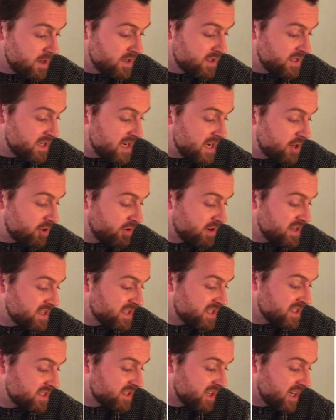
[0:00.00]

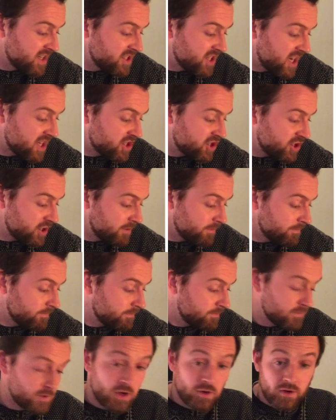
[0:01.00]
decreases digestion.
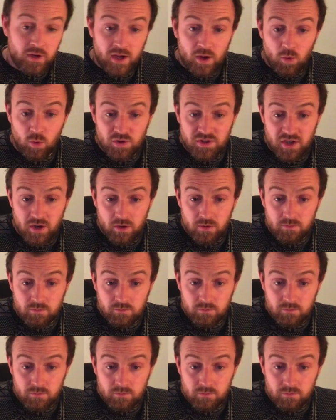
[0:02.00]
Okay, also